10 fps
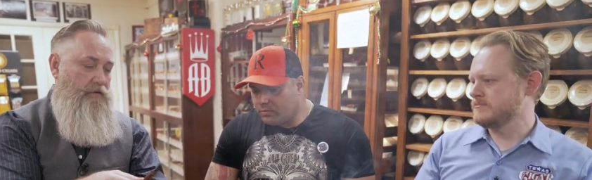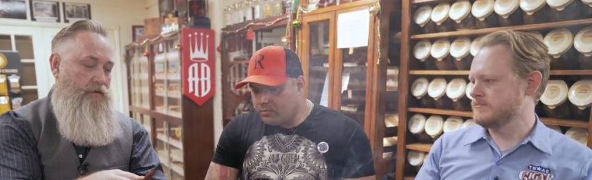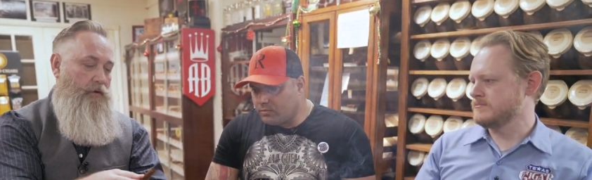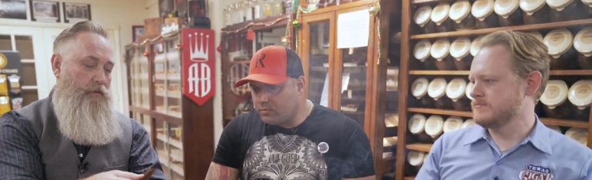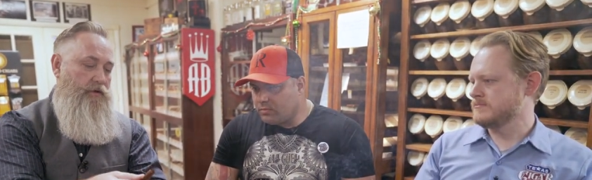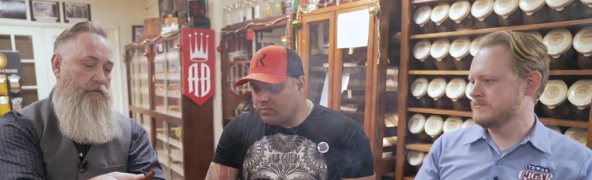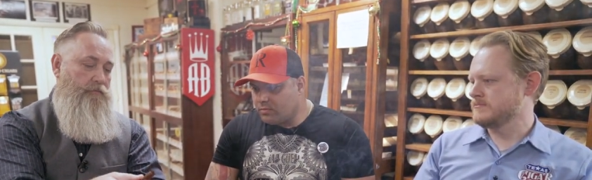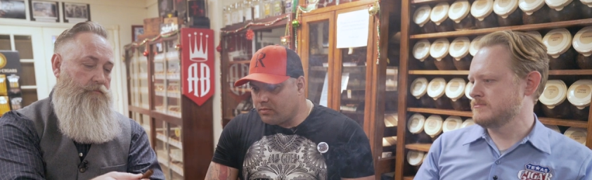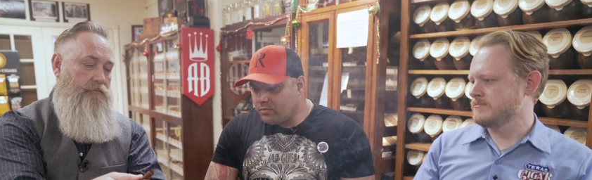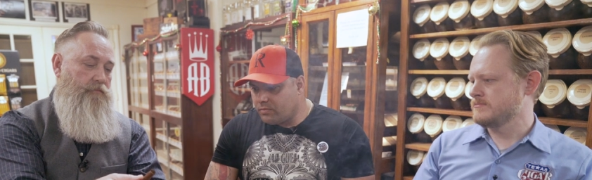Speaker 1: you know, when
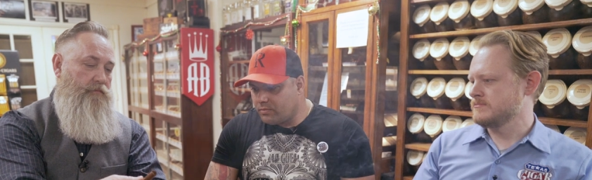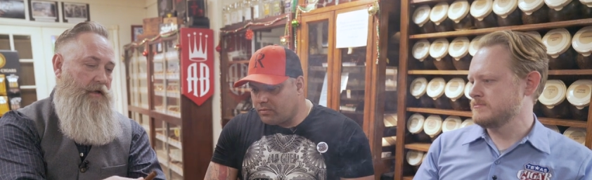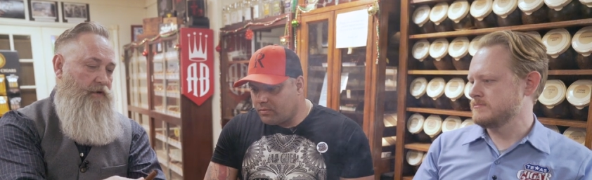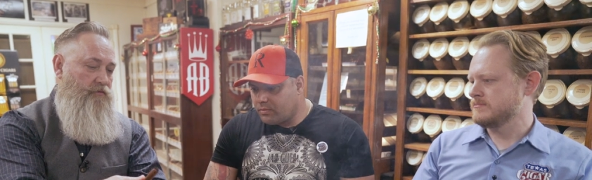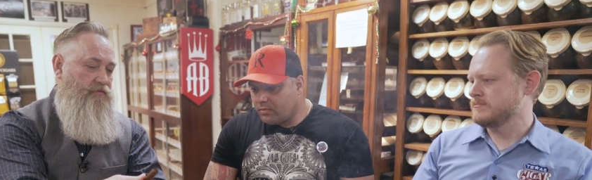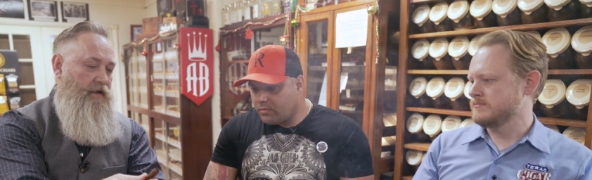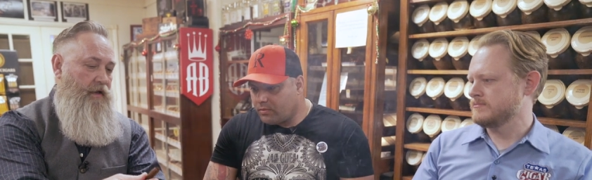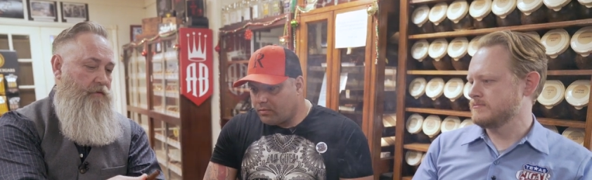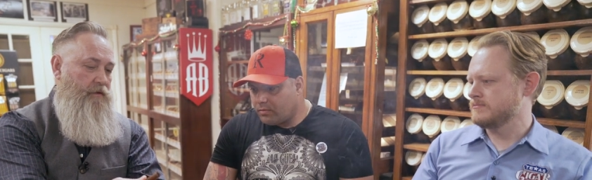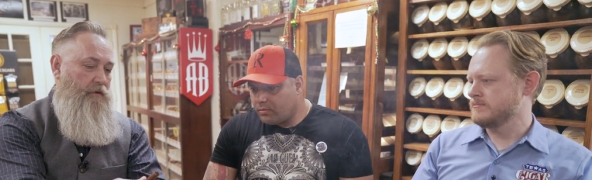you like you're
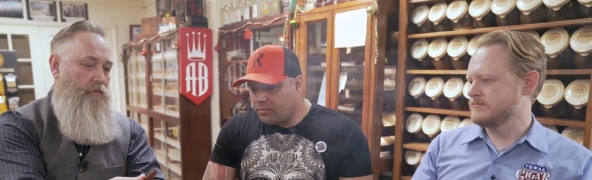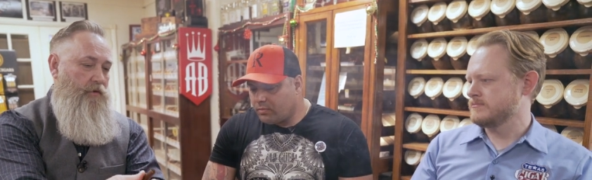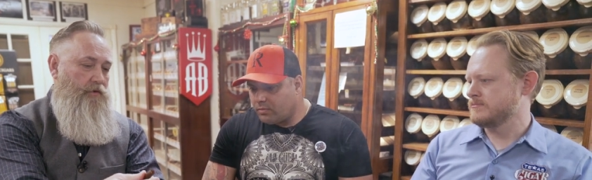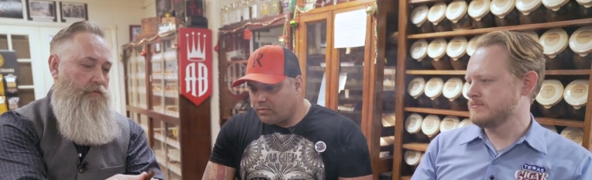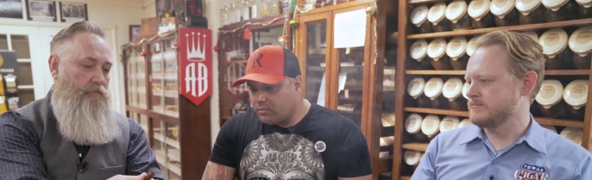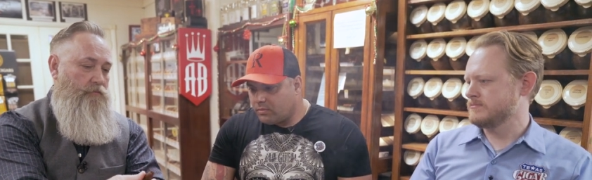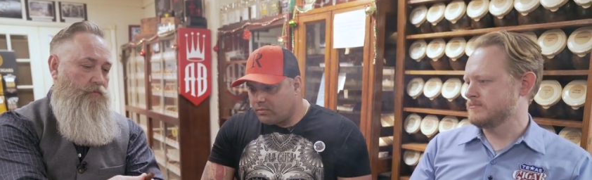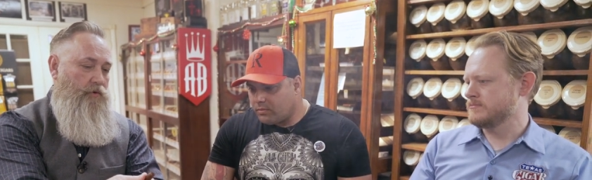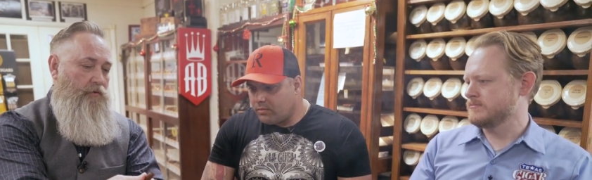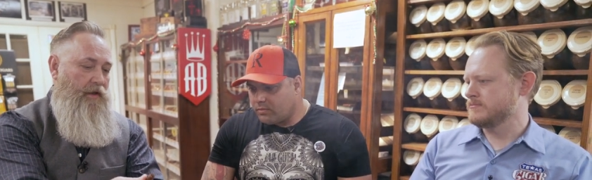saying when you
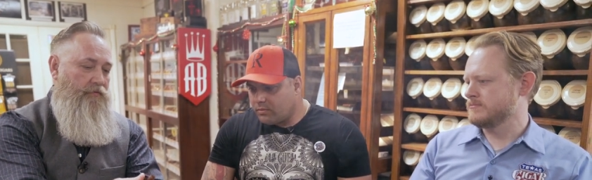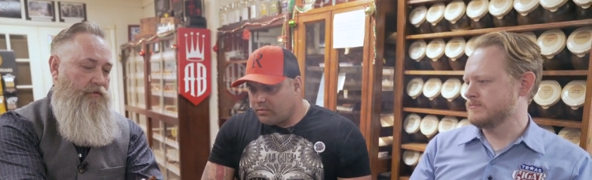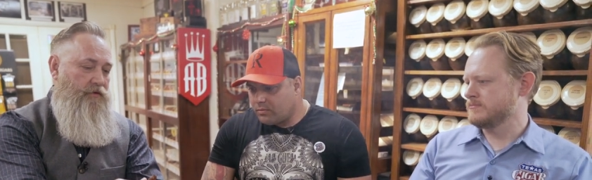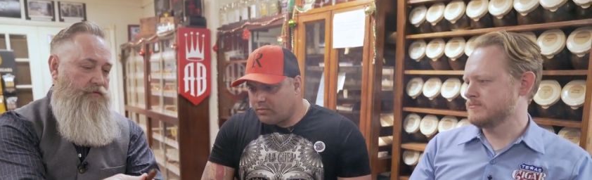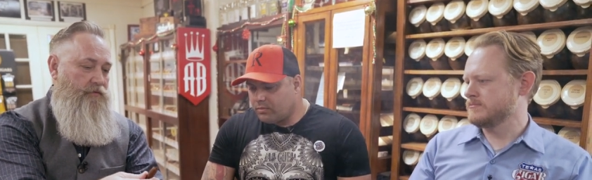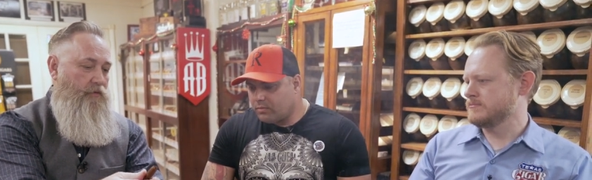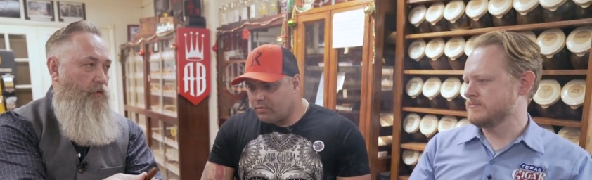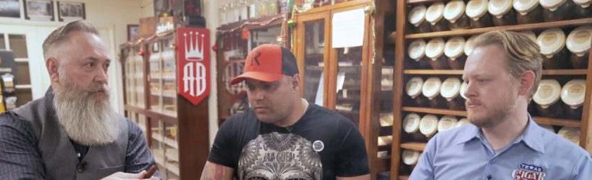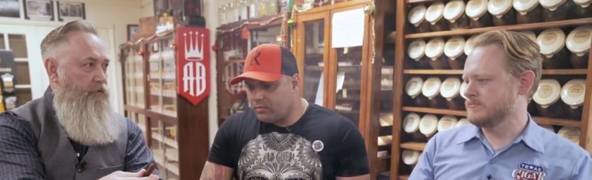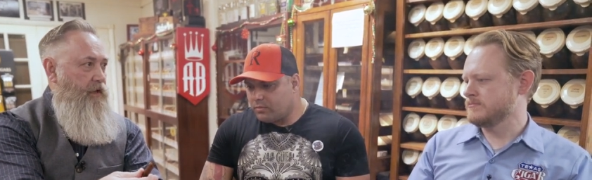you get this
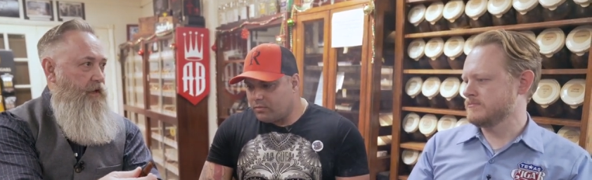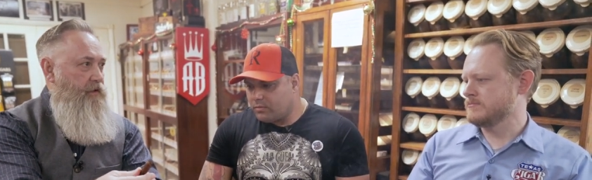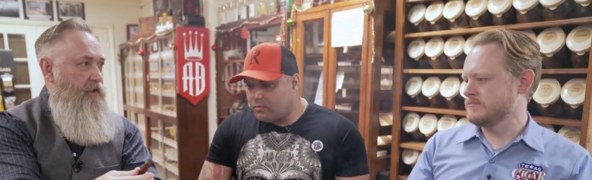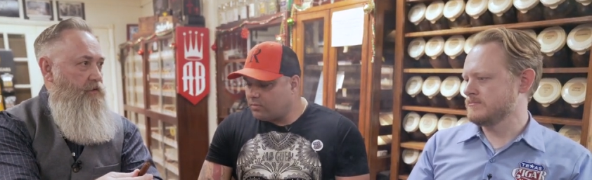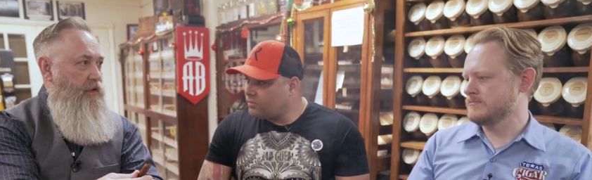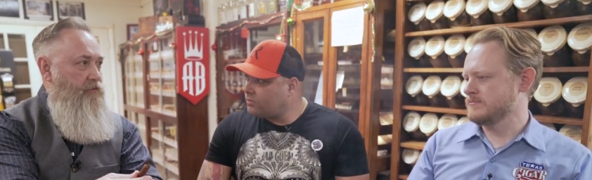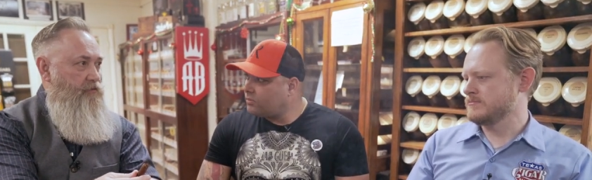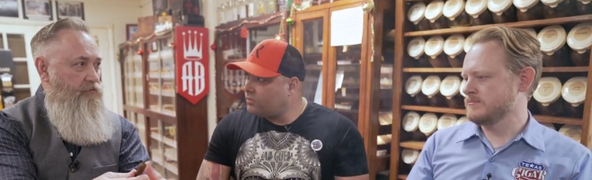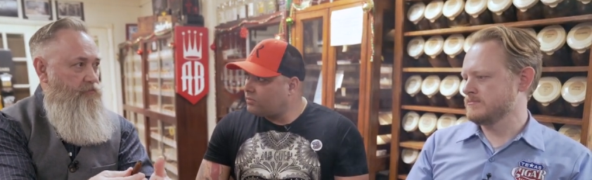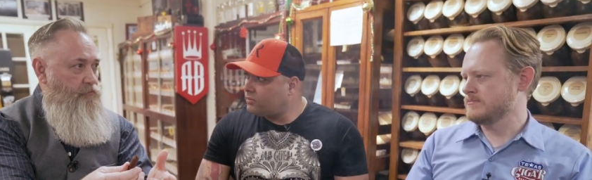whole thing and it it
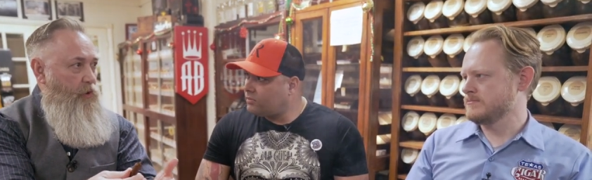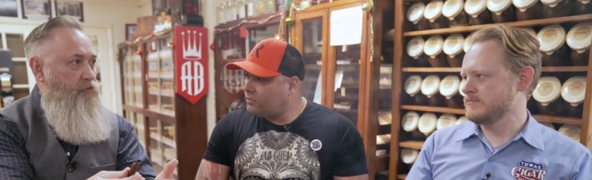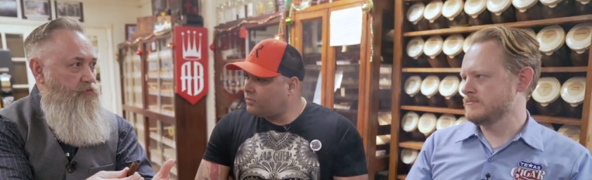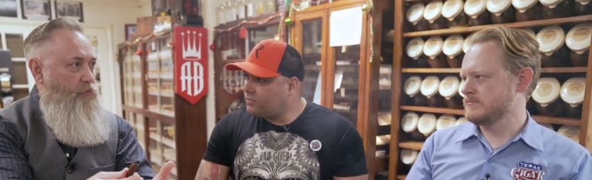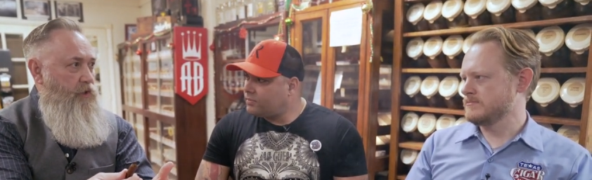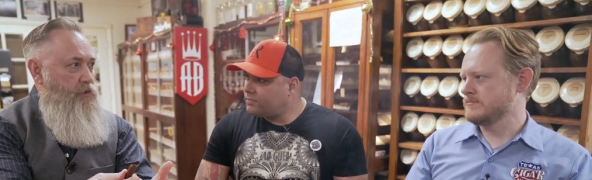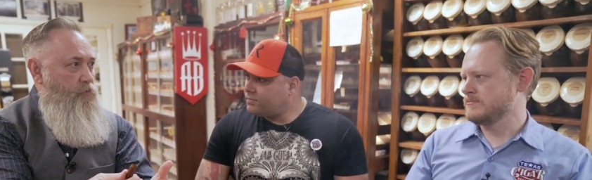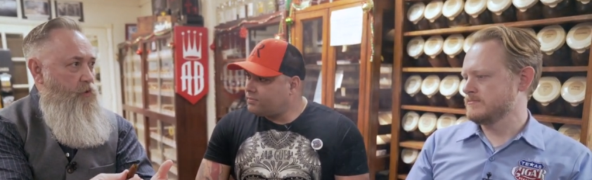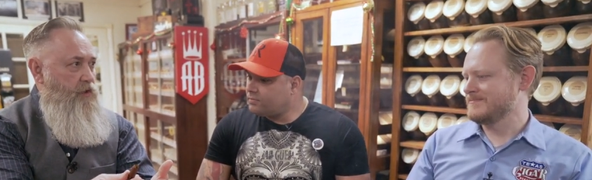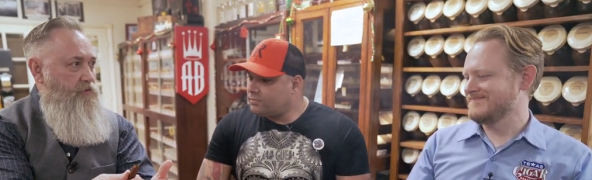smokes the way you want